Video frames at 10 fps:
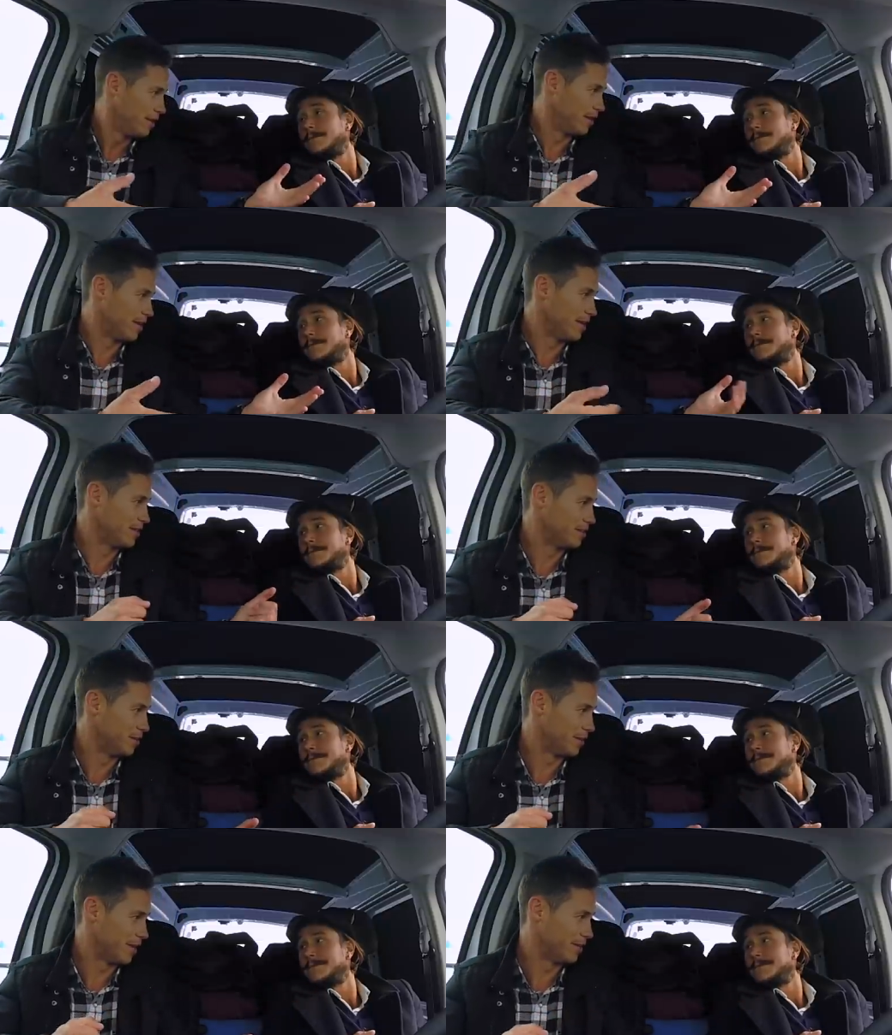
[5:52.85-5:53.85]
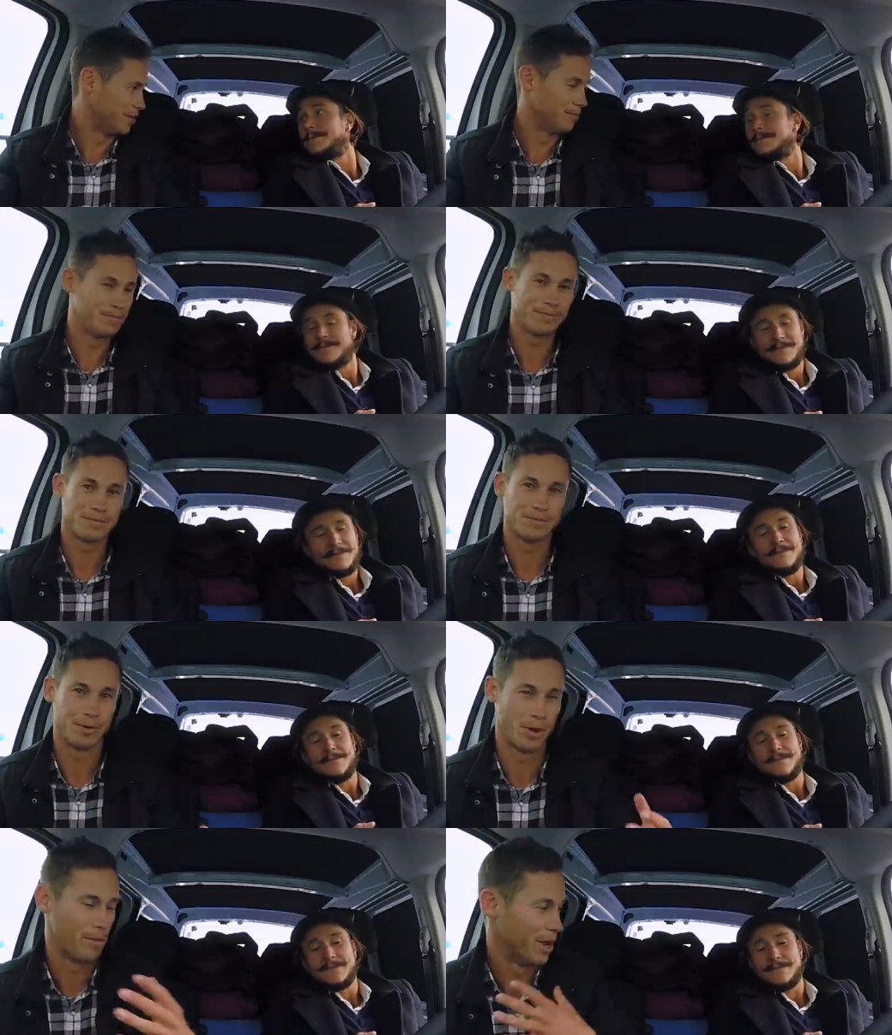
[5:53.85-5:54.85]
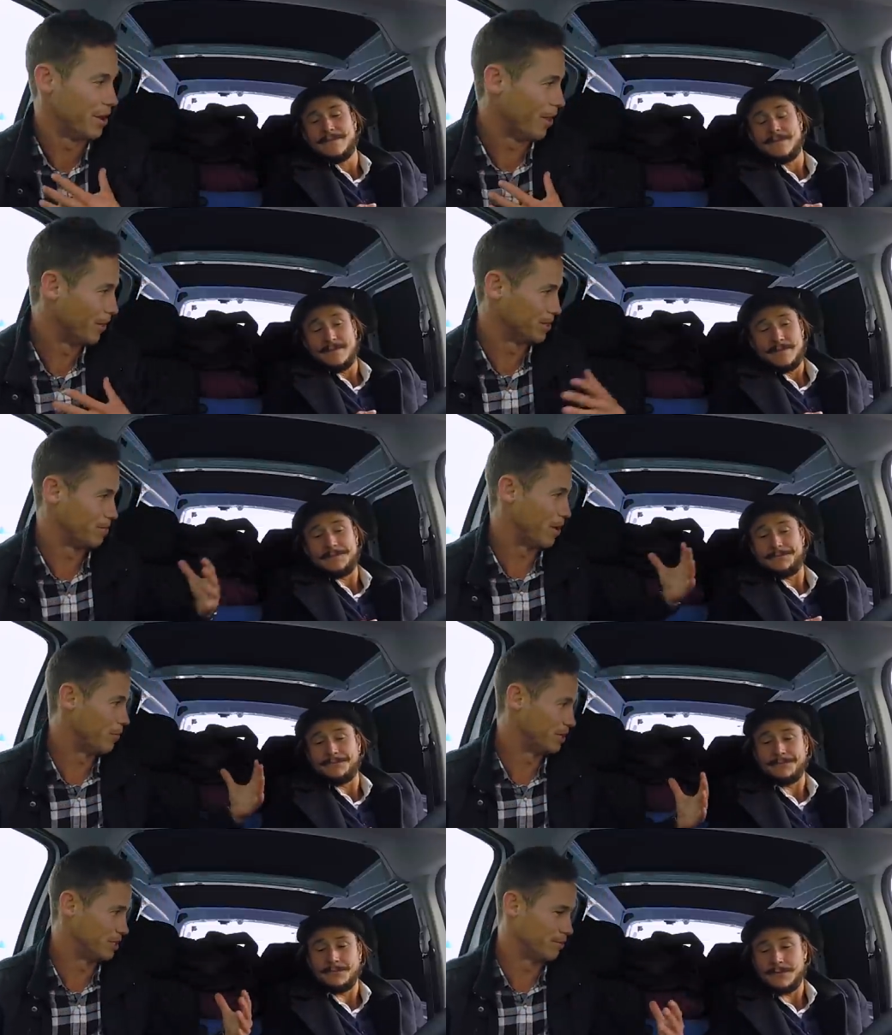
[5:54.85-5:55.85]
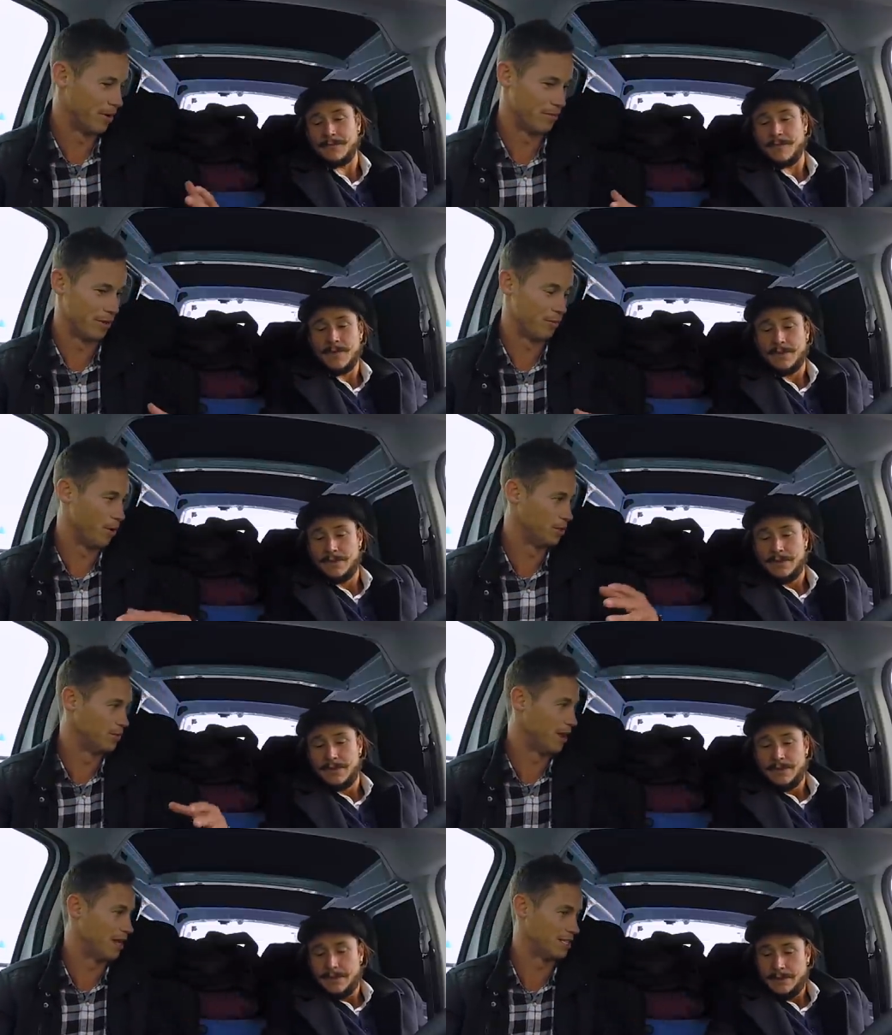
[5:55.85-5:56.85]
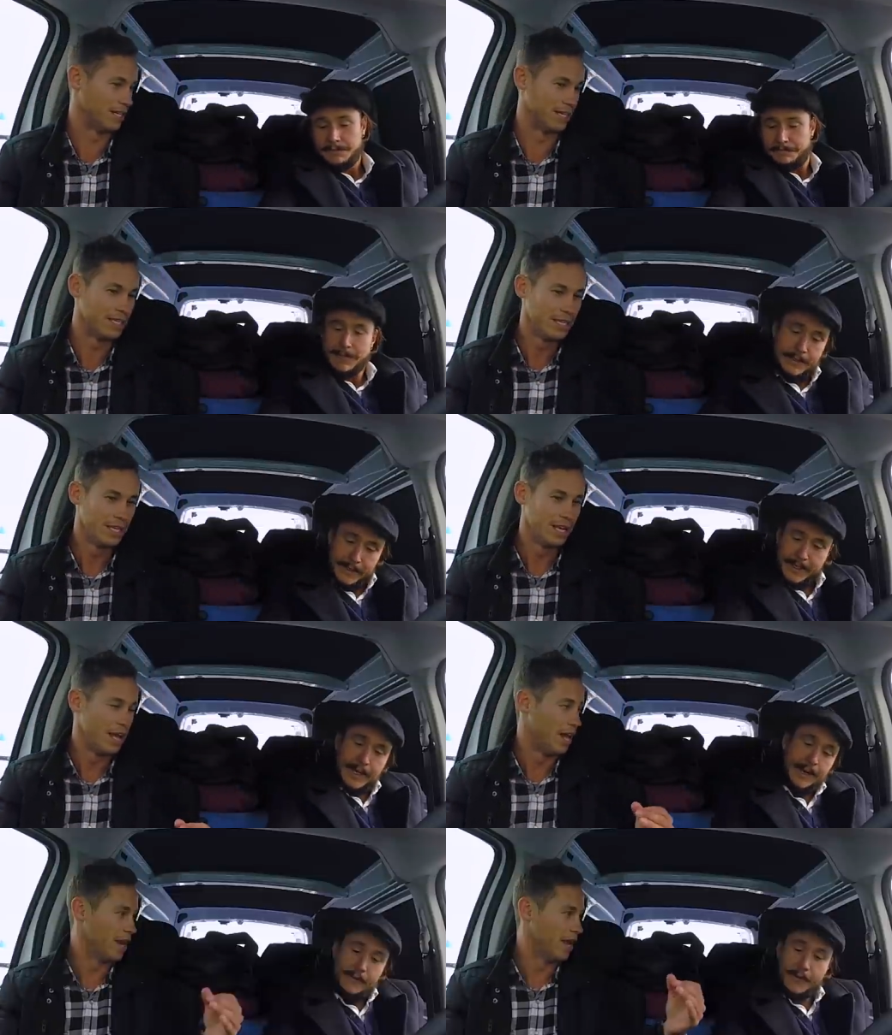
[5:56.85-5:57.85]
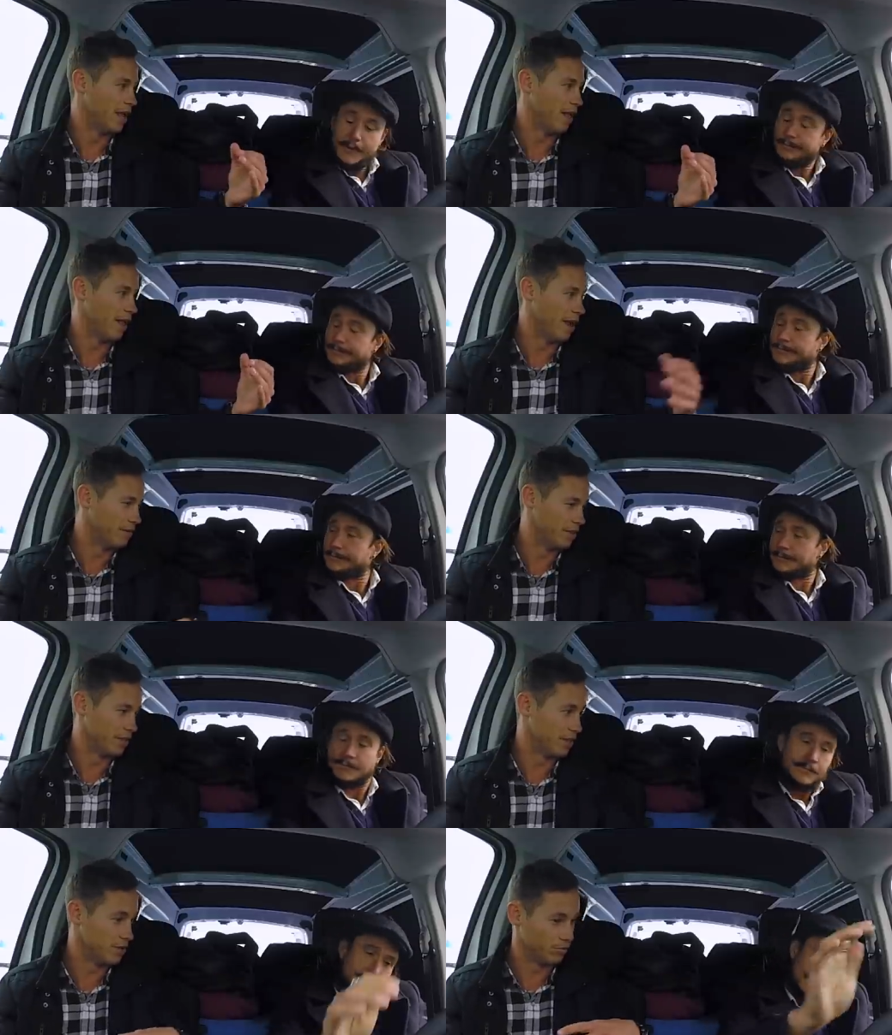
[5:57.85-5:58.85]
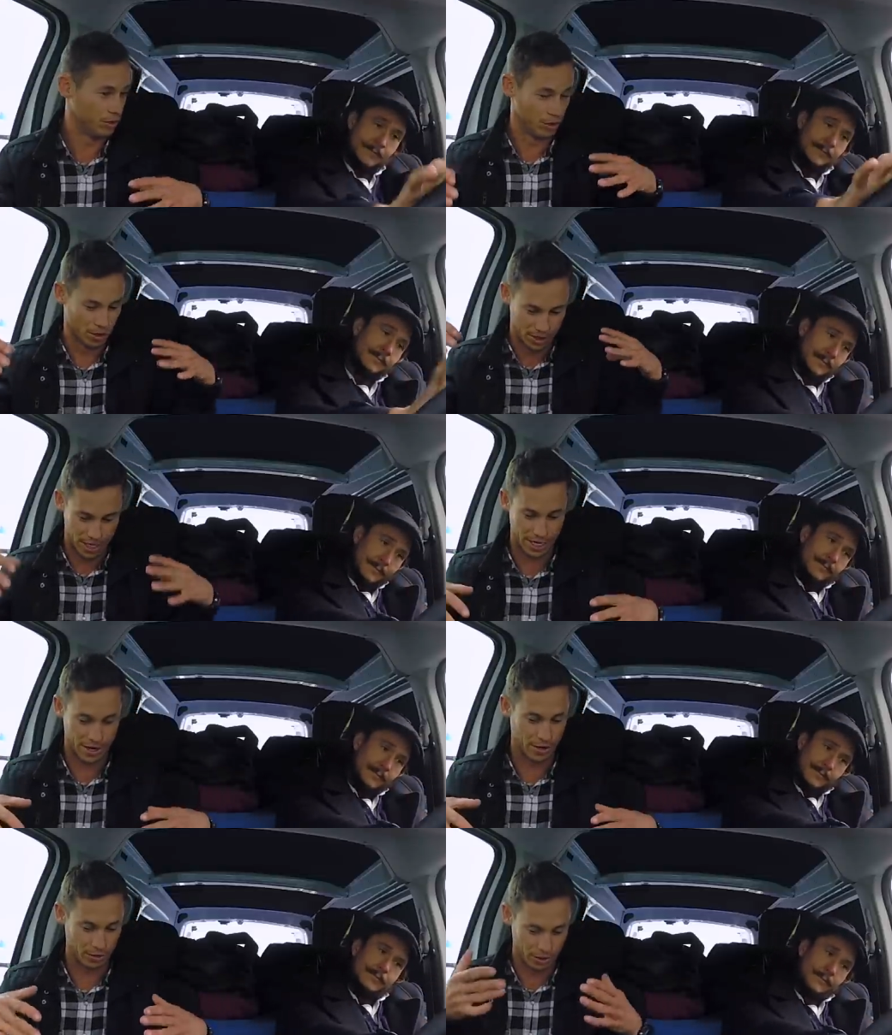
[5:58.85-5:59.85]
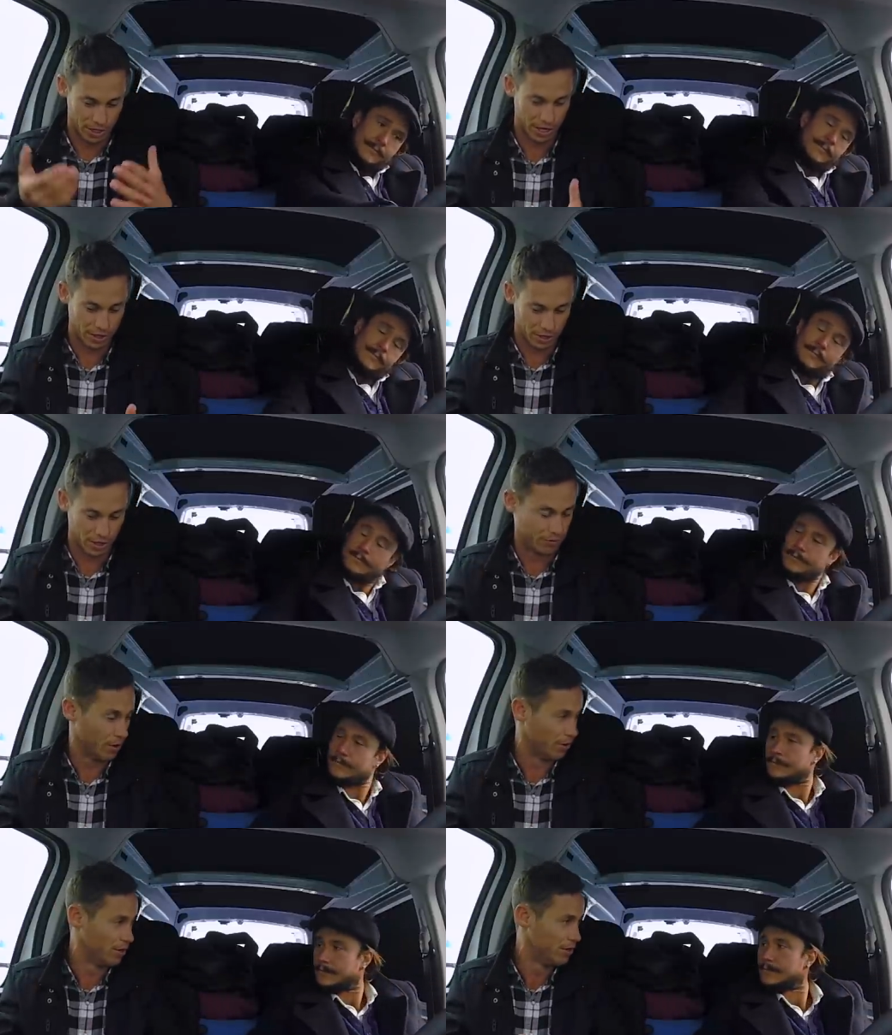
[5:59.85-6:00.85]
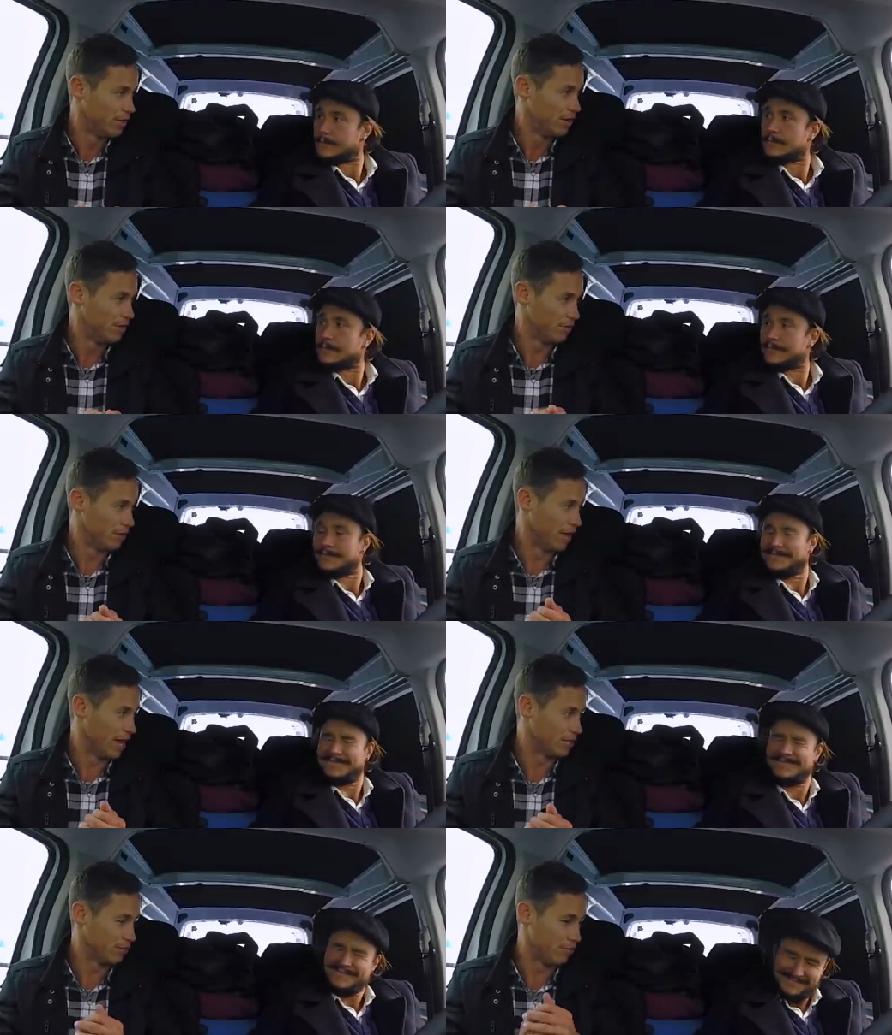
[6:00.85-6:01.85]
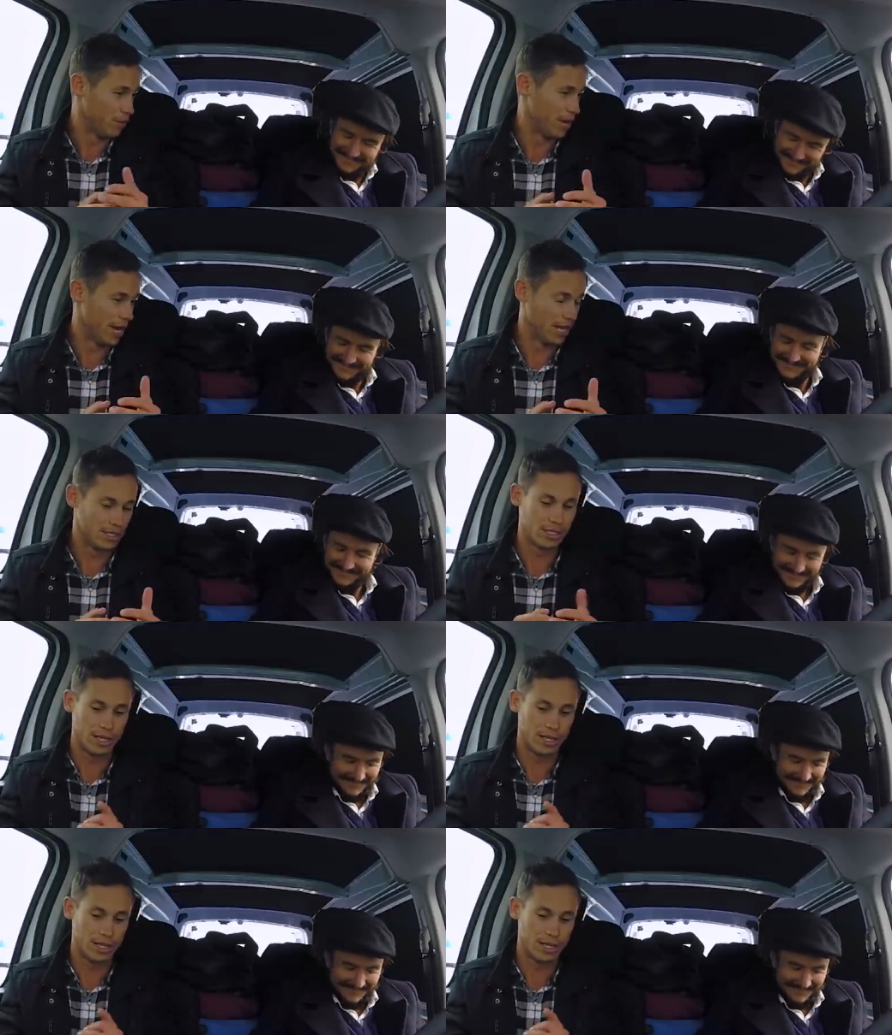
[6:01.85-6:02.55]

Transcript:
Speaker 1: the keys to the kingdom with all my knowledge and my wisdom of the roads of Iceland. I'll take care of her. And everything that you've learned sitting here looking at your cell phone for the last four days.